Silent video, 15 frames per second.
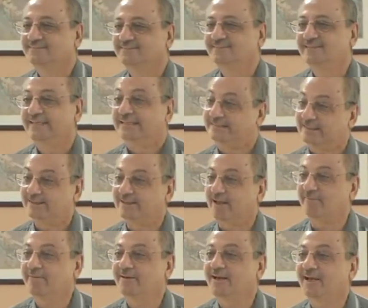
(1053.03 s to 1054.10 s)
Is it
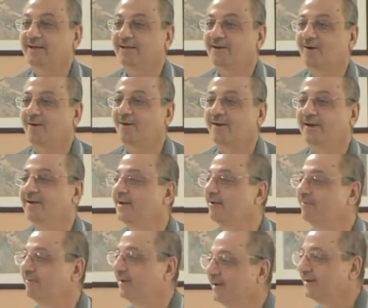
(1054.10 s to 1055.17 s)
definite or
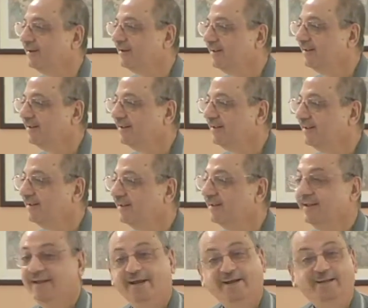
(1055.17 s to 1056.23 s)
indefinite?
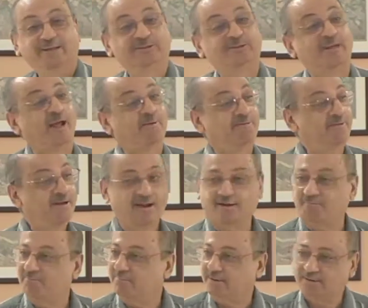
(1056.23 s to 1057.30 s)
It is
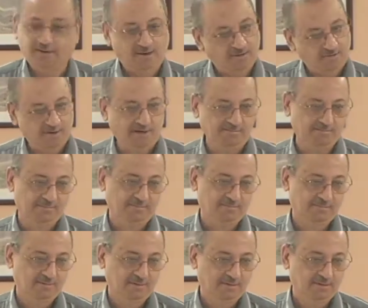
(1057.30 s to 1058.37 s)
definite. Brother, how come?
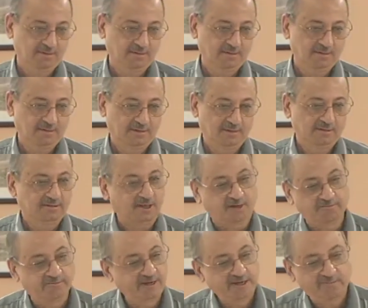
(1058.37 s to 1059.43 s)

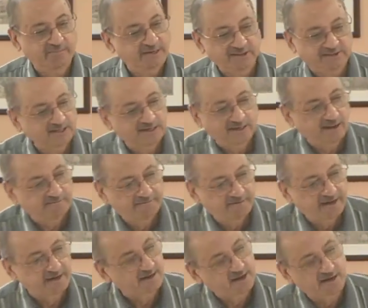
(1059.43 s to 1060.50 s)
Tanween means
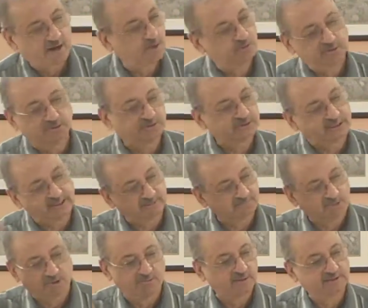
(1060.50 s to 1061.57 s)
indefinite, and now you say
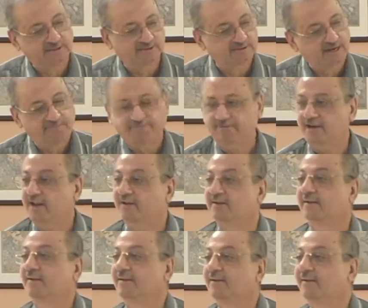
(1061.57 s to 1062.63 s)
Muhammad is
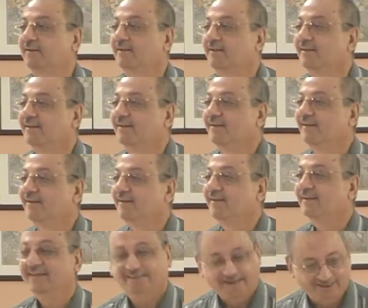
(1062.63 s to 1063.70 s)
definite?
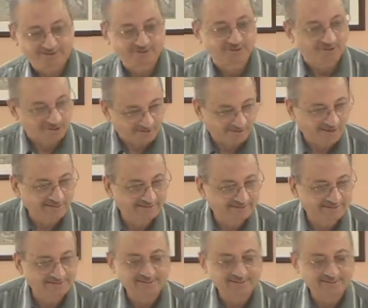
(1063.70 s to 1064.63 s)
Yes, you are right.